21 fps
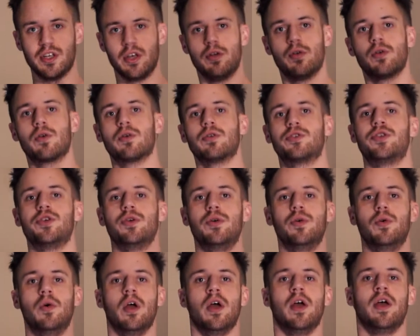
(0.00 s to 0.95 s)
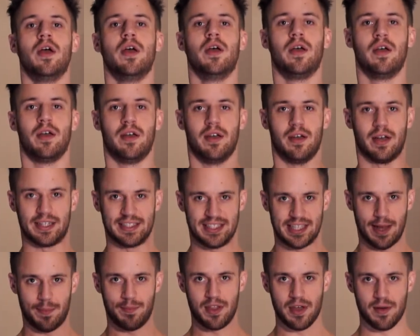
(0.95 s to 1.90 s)
order to
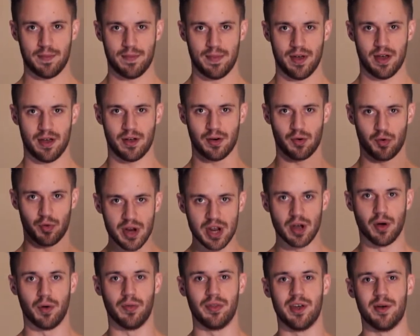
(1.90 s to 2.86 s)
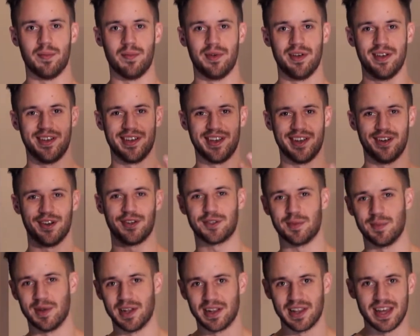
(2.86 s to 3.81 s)
accept them, re-own them, and
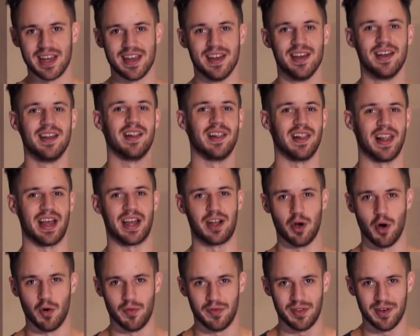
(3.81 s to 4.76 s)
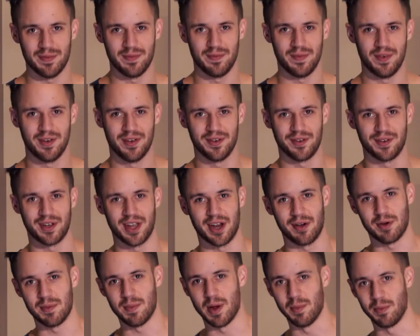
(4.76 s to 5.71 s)
ultimately let go of them? Okay,
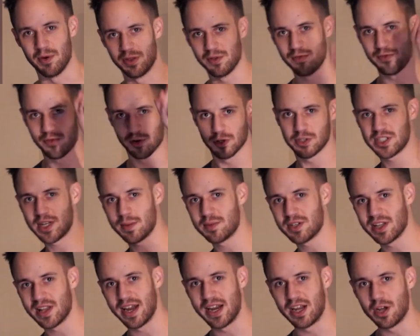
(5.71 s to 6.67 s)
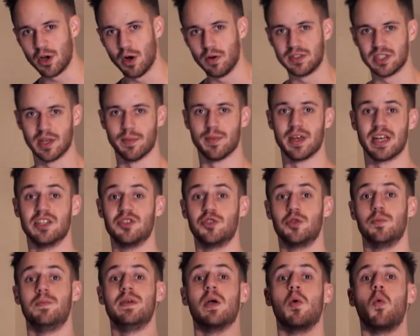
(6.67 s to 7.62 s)
remember, the first step to letting go of something is to
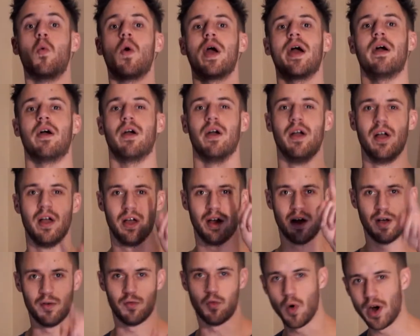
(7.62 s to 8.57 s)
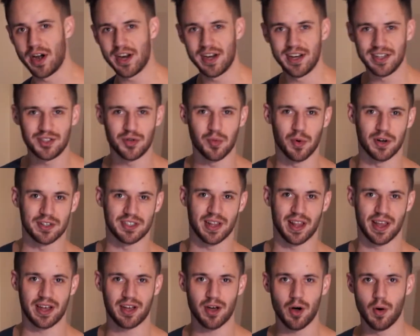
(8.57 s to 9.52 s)
be aware of what it is you want to
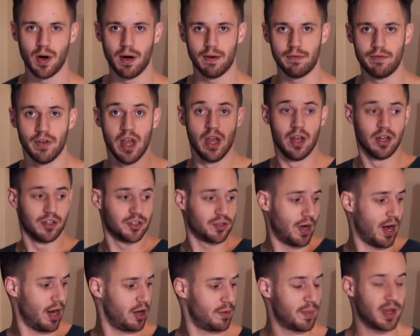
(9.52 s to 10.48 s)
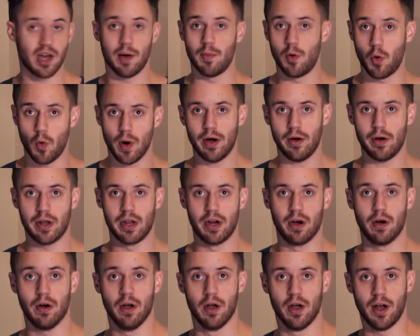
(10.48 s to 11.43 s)
let go of. So how do you become aware
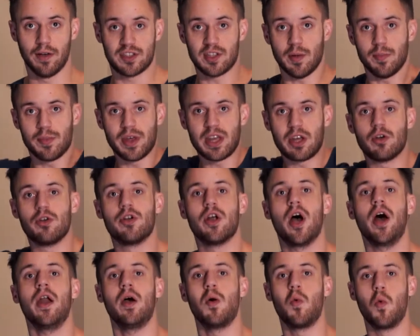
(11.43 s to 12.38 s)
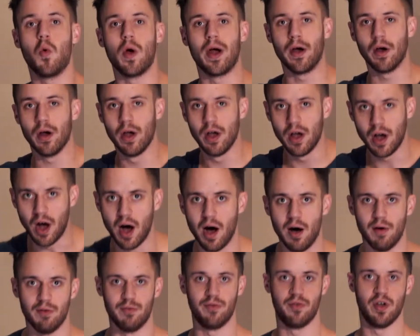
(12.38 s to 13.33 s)
here of something you're not aware
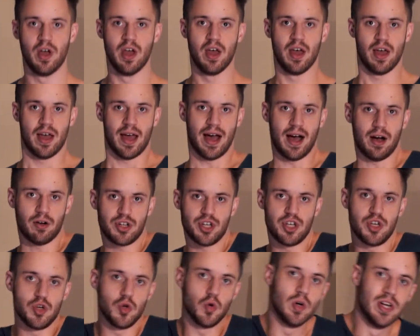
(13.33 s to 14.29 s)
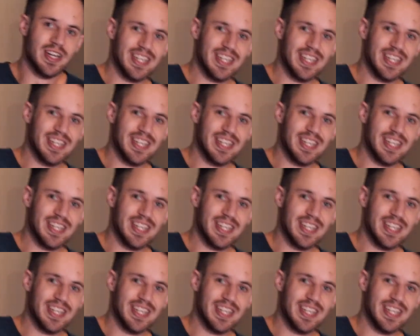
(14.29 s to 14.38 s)
of? How do you